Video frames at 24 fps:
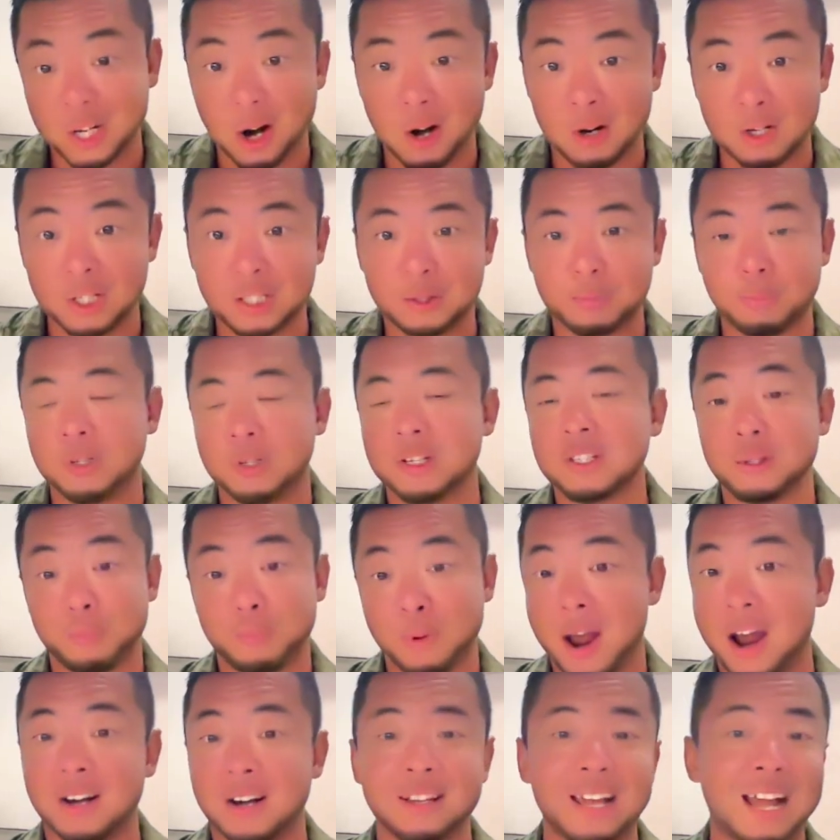card
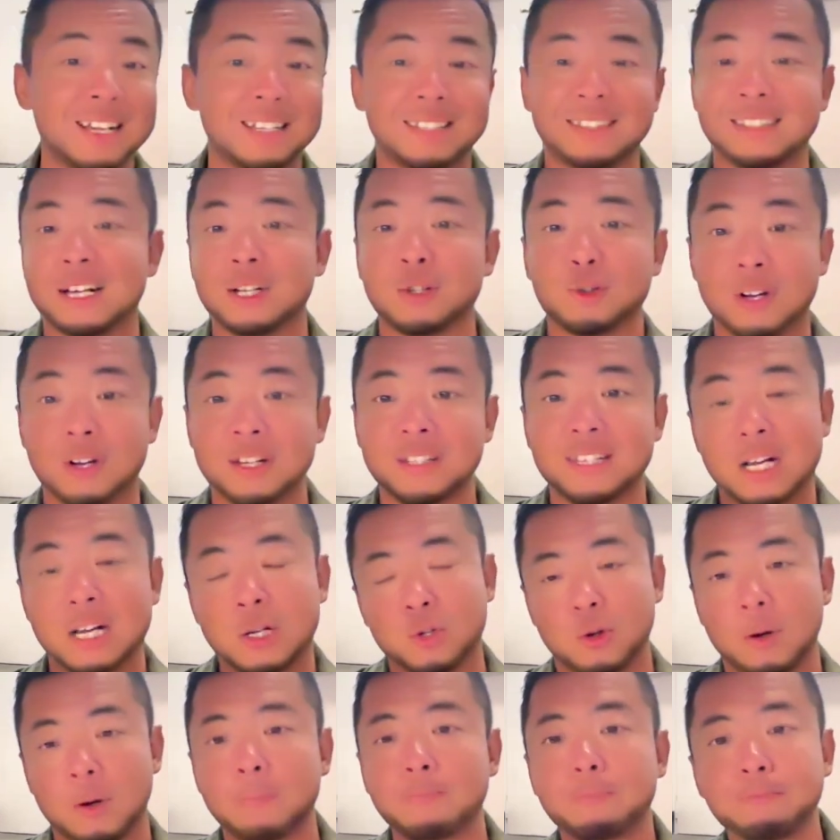spread, etc.,
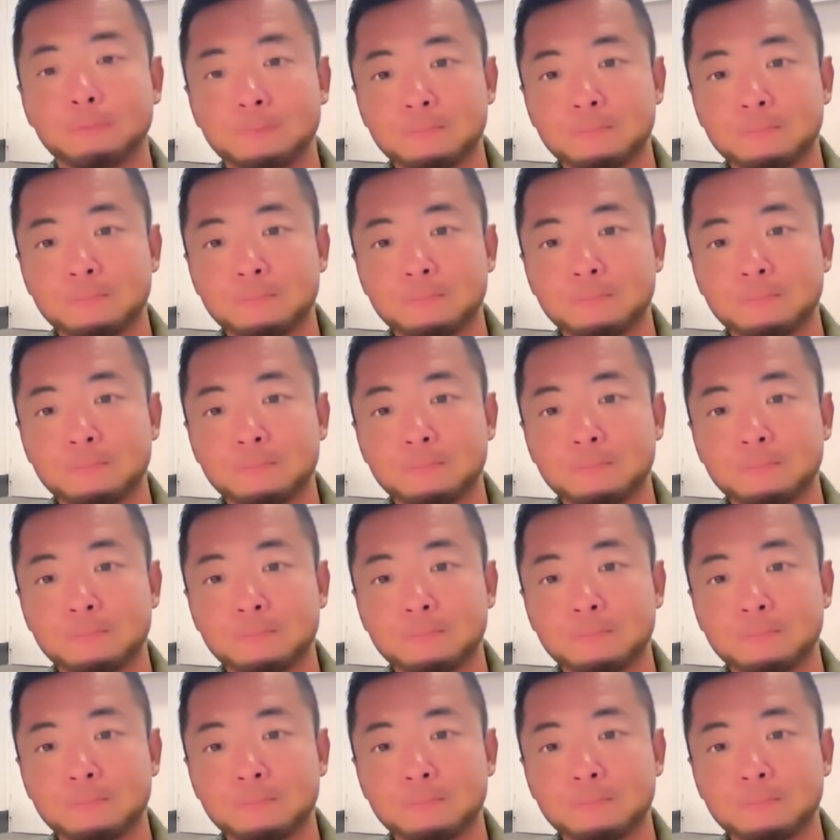etc.